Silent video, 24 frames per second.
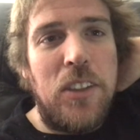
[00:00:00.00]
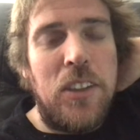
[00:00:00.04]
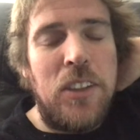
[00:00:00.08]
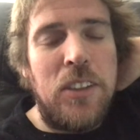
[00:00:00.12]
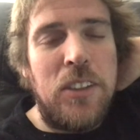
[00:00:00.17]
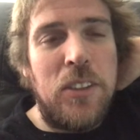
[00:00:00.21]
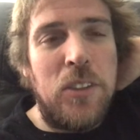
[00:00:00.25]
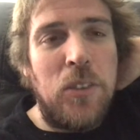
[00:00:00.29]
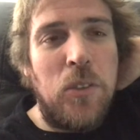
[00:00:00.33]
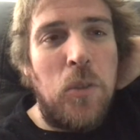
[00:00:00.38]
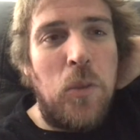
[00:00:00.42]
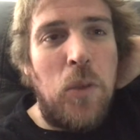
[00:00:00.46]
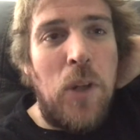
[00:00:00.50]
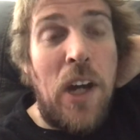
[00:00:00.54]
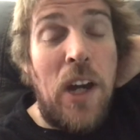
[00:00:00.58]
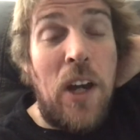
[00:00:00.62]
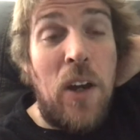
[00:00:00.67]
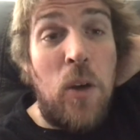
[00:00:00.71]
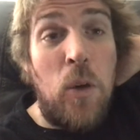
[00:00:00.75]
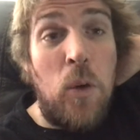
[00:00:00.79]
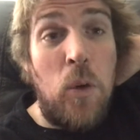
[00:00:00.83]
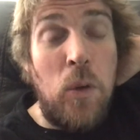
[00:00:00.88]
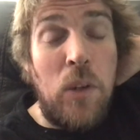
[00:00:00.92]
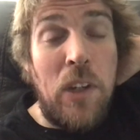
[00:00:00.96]
I was like,
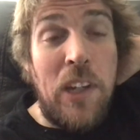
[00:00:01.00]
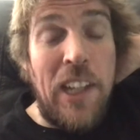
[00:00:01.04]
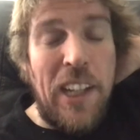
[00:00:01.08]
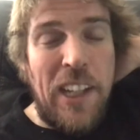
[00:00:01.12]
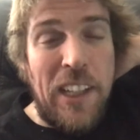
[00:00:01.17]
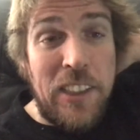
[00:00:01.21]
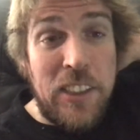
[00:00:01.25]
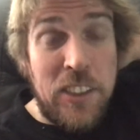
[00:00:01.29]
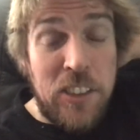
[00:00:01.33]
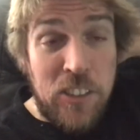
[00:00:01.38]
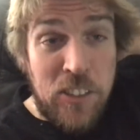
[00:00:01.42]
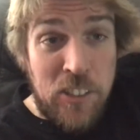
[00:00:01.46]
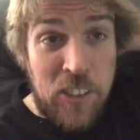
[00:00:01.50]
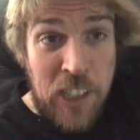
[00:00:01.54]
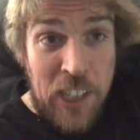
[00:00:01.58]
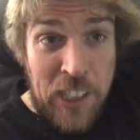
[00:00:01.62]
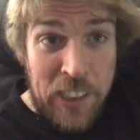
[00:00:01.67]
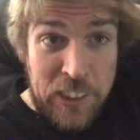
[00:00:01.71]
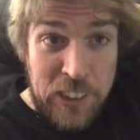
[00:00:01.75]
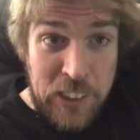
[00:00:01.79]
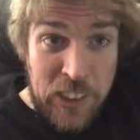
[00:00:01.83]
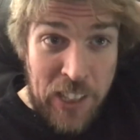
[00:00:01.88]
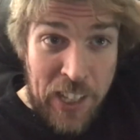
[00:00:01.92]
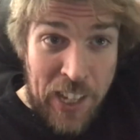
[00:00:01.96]
wow, okay,
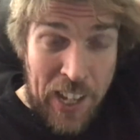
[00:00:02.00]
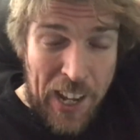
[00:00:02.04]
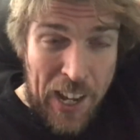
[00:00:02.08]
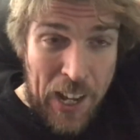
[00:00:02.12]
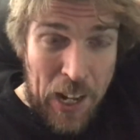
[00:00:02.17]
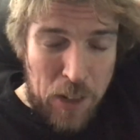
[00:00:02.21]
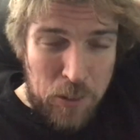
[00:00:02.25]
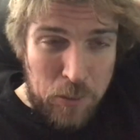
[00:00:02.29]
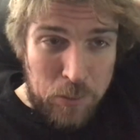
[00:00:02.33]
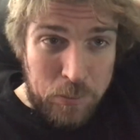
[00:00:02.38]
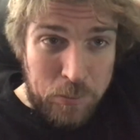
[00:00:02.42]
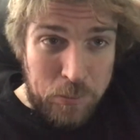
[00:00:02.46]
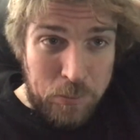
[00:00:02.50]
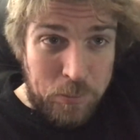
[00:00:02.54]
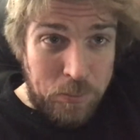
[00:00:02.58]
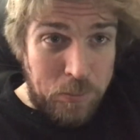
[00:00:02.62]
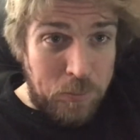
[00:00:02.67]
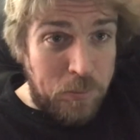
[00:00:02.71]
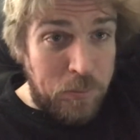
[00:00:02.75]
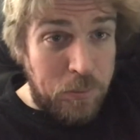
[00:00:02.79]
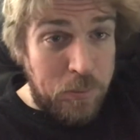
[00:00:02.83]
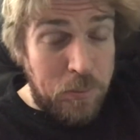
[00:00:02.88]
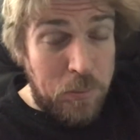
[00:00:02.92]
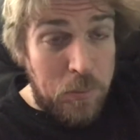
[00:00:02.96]
scratch that.
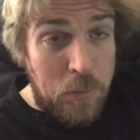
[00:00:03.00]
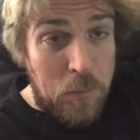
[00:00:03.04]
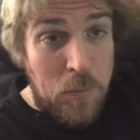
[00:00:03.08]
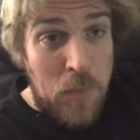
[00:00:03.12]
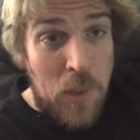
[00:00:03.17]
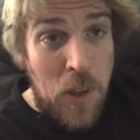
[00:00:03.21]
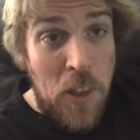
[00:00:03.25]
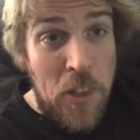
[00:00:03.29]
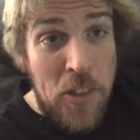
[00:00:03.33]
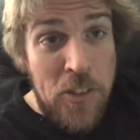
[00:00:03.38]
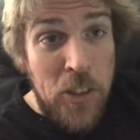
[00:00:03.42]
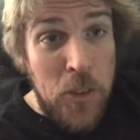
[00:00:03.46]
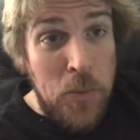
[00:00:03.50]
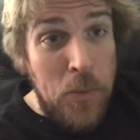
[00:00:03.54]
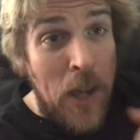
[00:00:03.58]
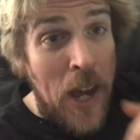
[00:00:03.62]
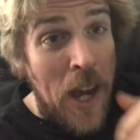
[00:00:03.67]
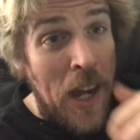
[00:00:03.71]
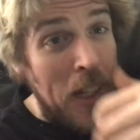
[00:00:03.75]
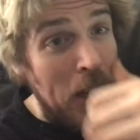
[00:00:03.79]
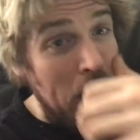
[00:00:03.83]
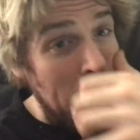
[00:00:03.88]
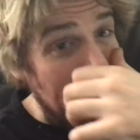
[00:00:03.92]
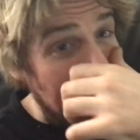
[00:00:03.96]
Threw it
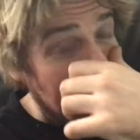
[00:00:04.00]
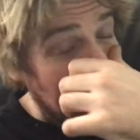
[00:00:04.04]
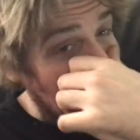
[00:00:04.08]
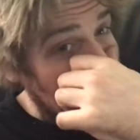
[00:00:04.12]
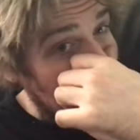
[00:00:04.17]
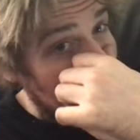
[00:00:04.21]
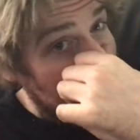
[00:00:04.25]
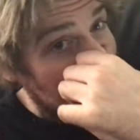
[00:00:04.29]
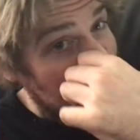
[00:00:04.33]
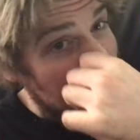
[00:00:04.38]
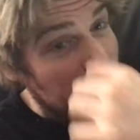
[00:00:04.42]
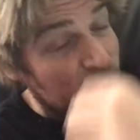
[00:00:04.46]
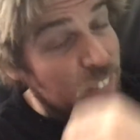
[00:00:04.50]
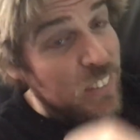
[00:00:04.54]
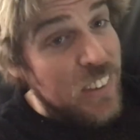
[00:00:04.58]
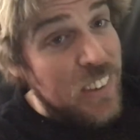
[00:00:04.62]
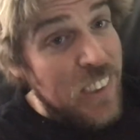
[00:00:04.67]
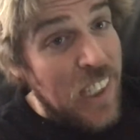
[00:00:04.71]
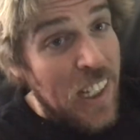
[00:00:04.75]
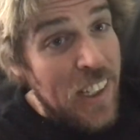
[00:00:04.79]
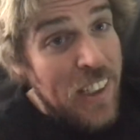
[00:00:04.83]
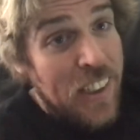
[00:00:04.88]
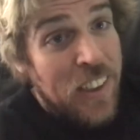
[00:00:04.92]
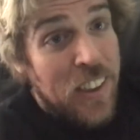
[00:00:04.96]
back in the container. It's
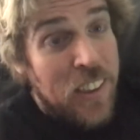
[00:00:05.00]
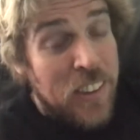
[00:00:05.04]
sat